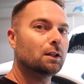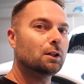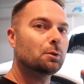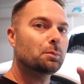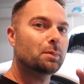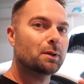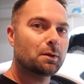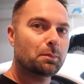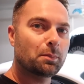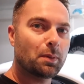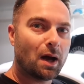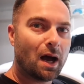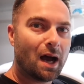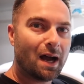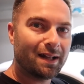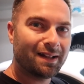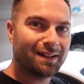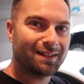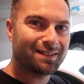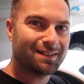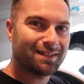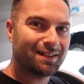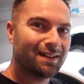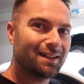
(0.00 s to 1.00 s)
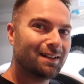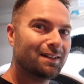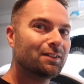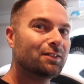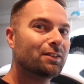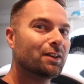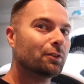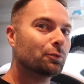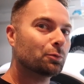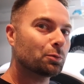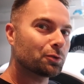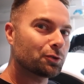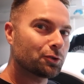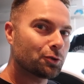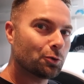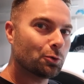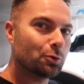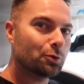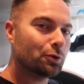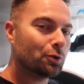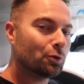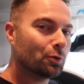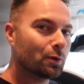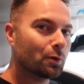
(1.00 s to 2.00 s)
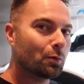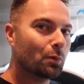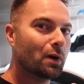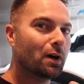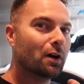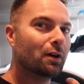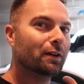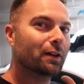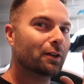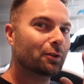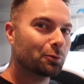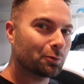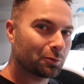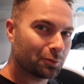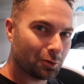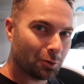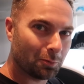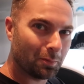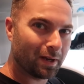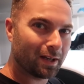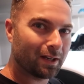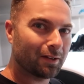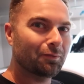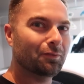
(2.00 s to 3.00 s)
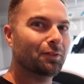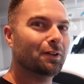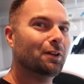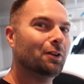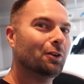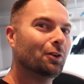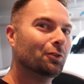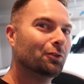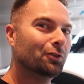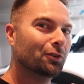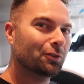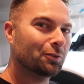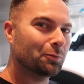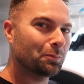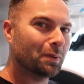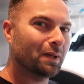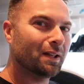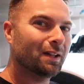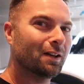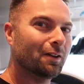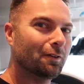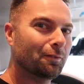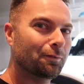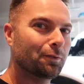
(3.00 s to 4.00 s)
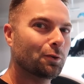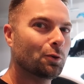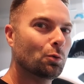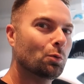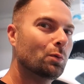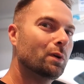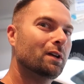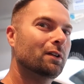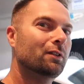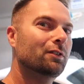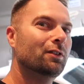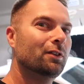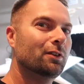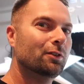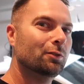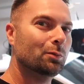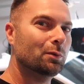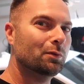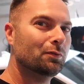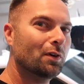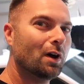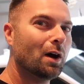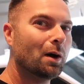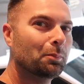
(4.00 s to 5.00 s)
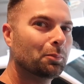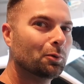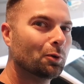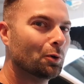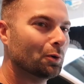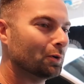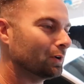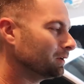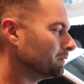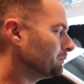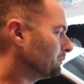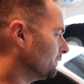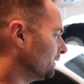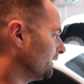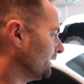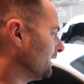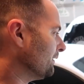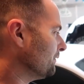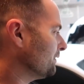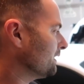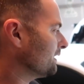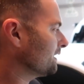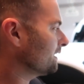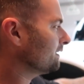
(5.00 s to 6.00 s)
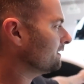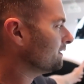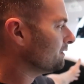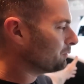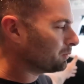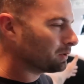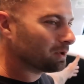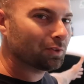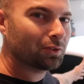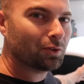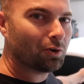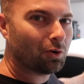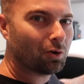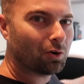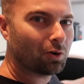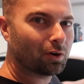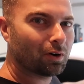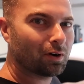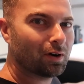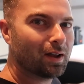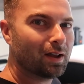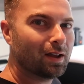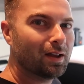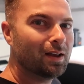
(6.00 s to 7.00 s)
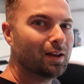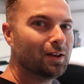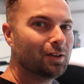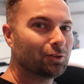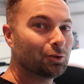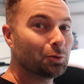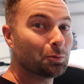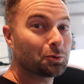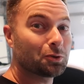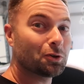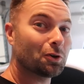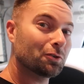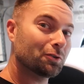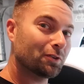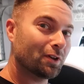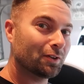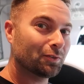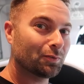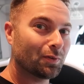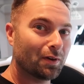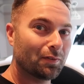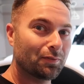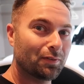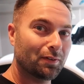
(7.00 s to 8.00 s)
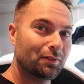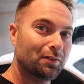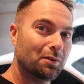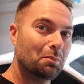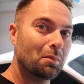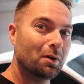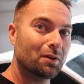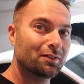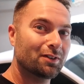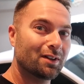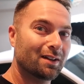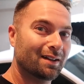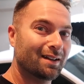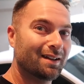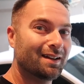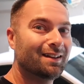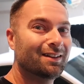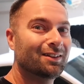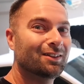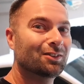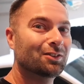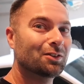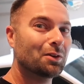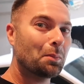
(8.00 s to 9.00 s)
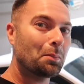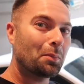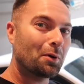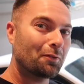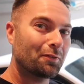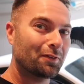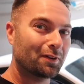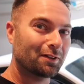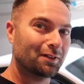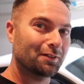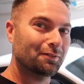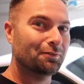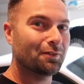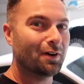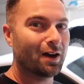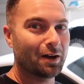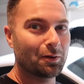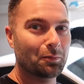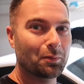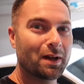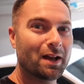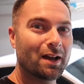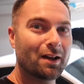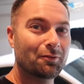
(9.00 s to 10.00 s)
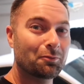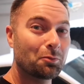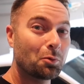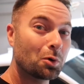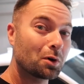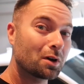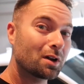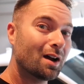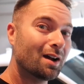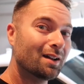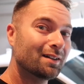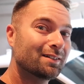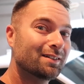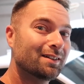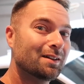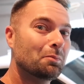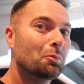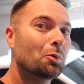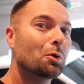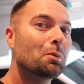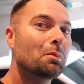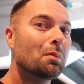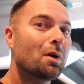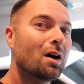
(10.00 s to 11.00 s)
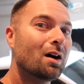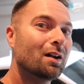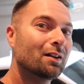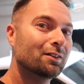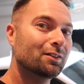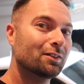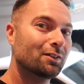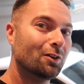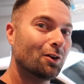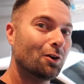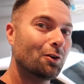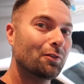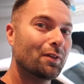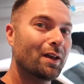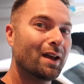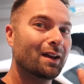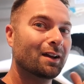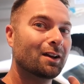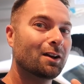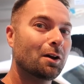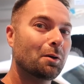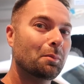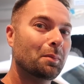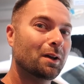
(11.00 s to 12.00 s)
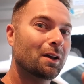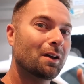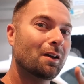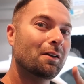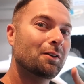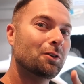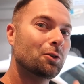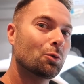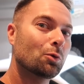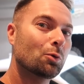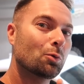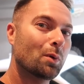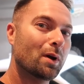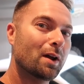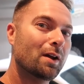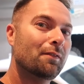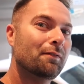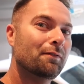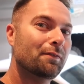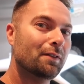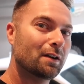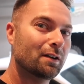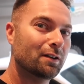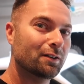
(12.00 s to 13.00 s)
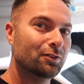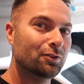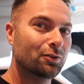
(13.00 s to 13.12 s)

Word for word: little bit of behind the scenes. Yes, we're still doing well. Yes, we're still making videos. It's been a few weeks since we've uploaded, but everything with our supercharged S550 Mustang is perfectly fine. We have more content, more mods, and all that coming your way very